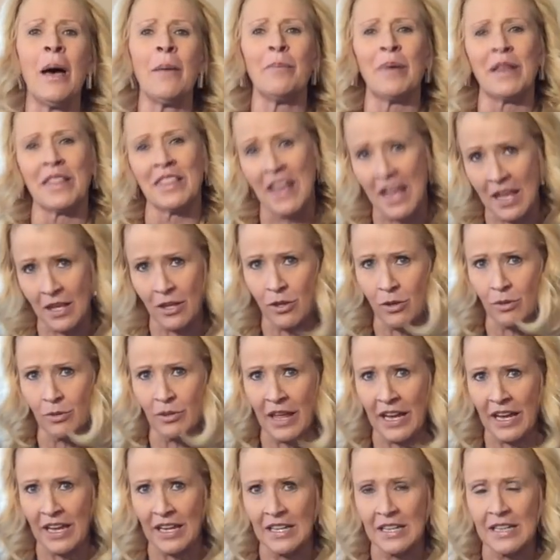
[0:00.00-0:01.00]
But thank you,
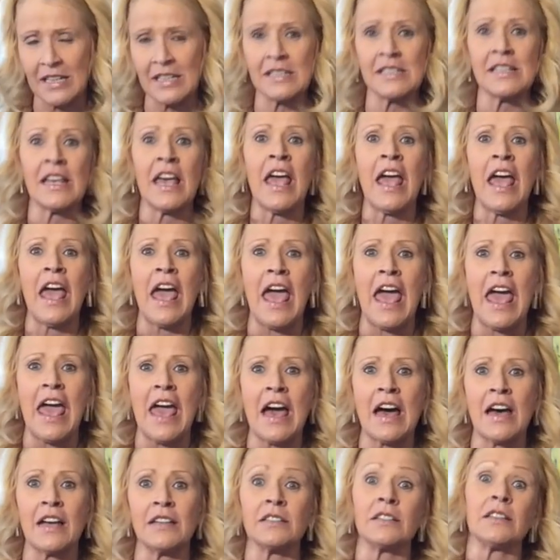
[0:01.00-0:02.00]
ladies.
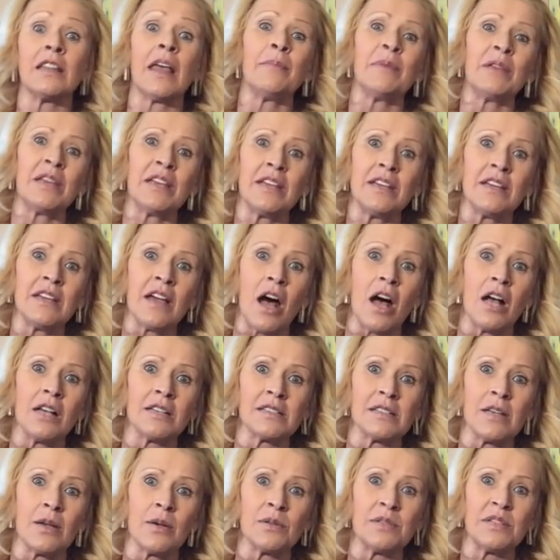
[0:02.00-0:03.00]
And let me
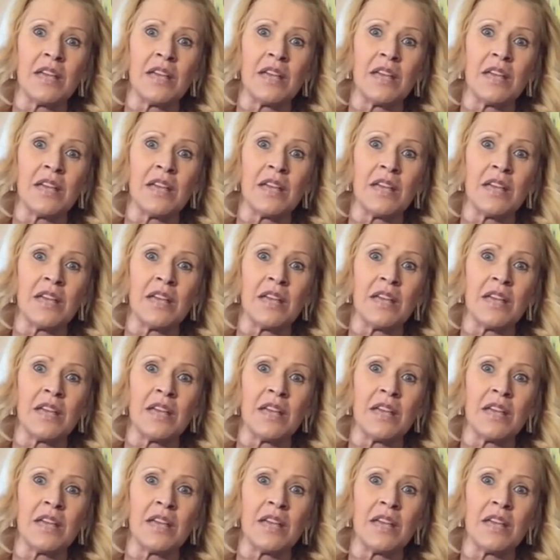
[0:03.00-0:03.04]
also